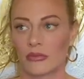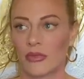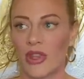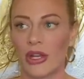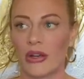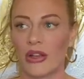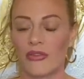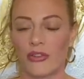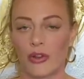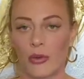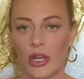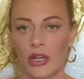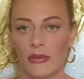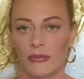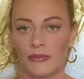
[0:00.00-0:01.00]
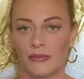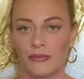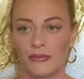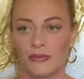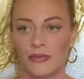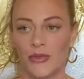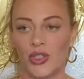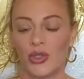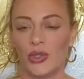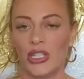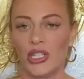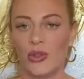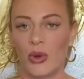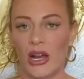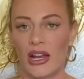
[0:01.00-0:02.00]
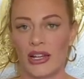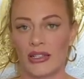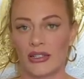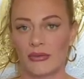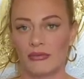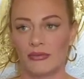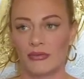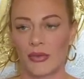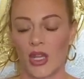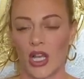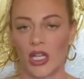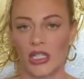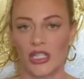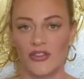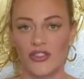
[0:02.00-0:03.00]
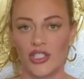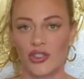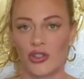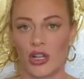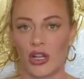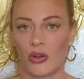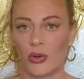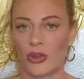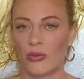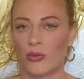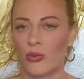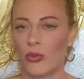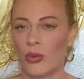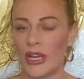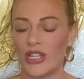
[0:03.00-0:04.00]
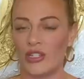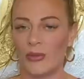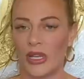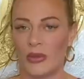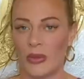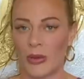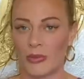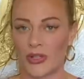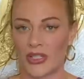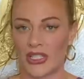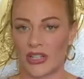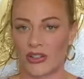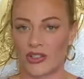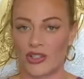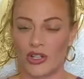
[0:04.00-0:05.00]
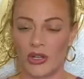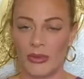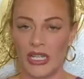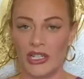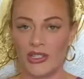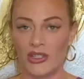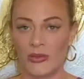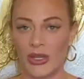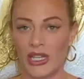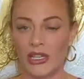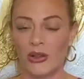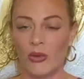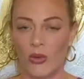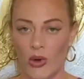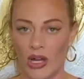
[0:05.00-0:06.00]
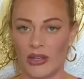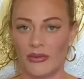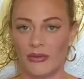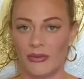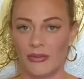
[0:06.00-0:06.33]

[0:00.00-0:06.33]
They're everywhere. Two D U Is, a lifted truck with way too many bumper stickers. You know how many is too many? One.